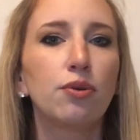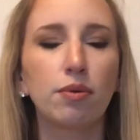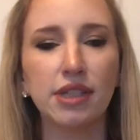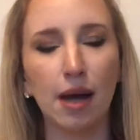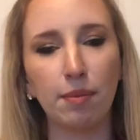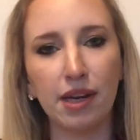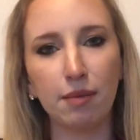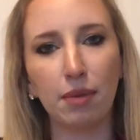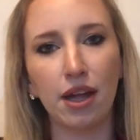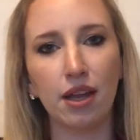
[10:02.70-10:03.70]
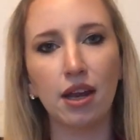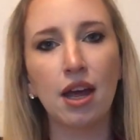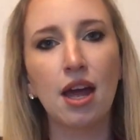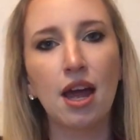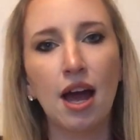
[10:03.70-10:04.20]
what was happening, but
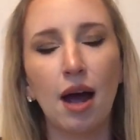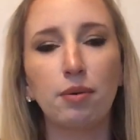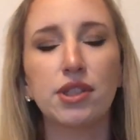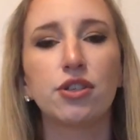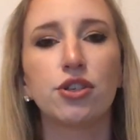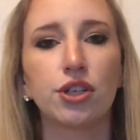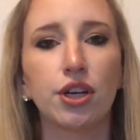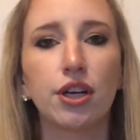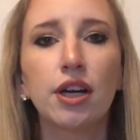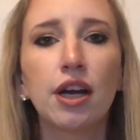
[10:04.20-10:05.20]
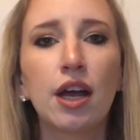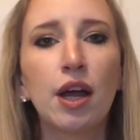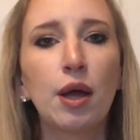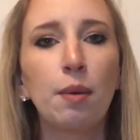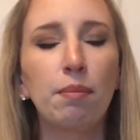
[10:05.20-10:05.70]
I wasn't sure.
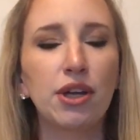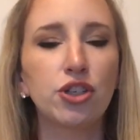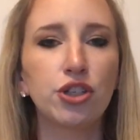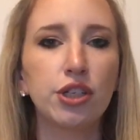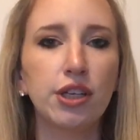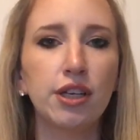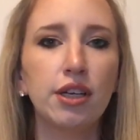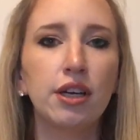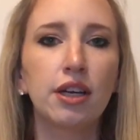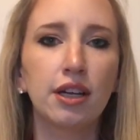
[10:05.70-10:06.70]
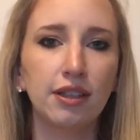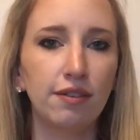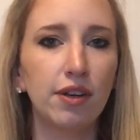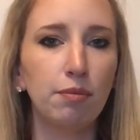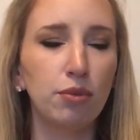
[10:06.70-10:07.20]
But she,
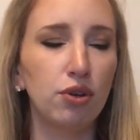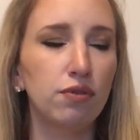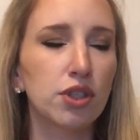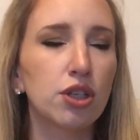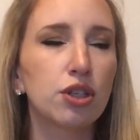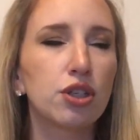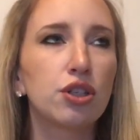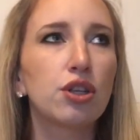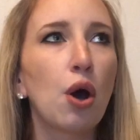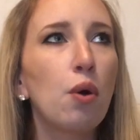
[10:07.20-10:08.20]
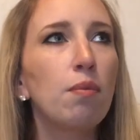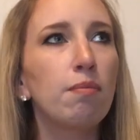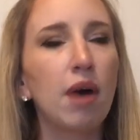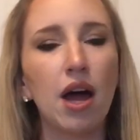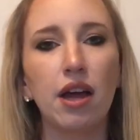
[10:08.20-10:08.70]
Olivia, moves so
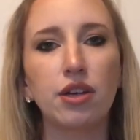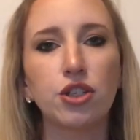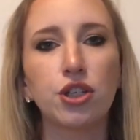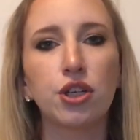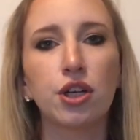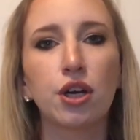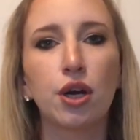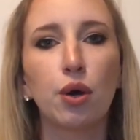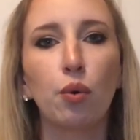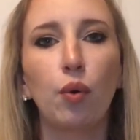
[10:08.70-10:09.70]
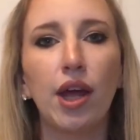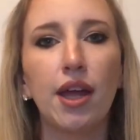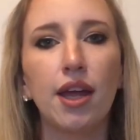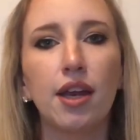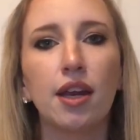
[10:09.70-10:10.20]
much
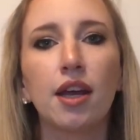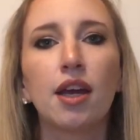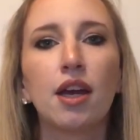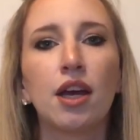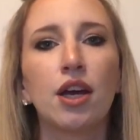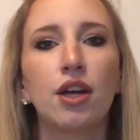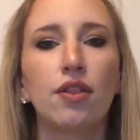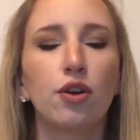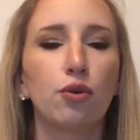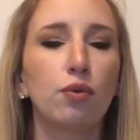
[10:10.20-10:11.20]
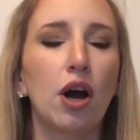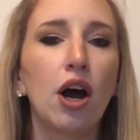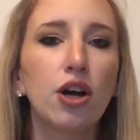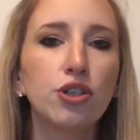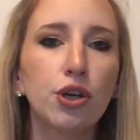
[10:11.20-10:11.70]
when the
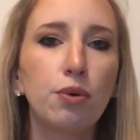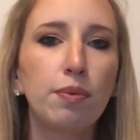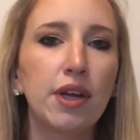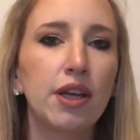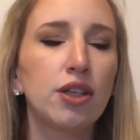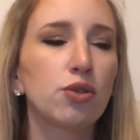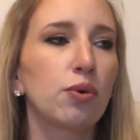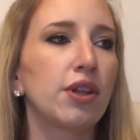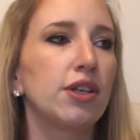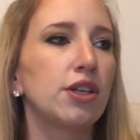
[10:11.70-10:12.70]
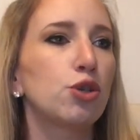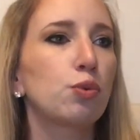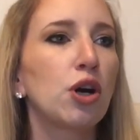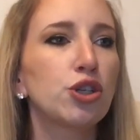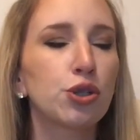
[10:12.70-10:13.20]
garage opens or the
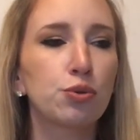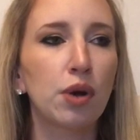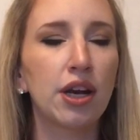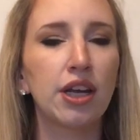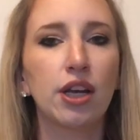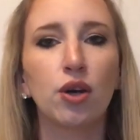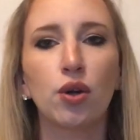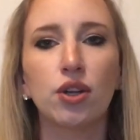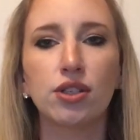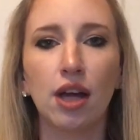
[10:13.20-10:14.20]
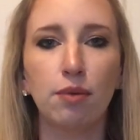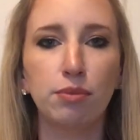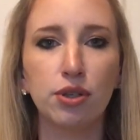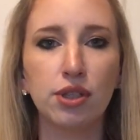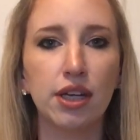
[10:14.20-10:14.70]
dishwasher's running or there's loud
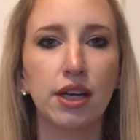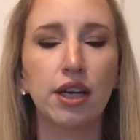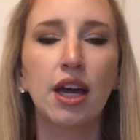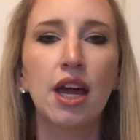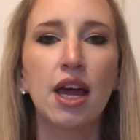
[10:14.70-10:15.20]
music.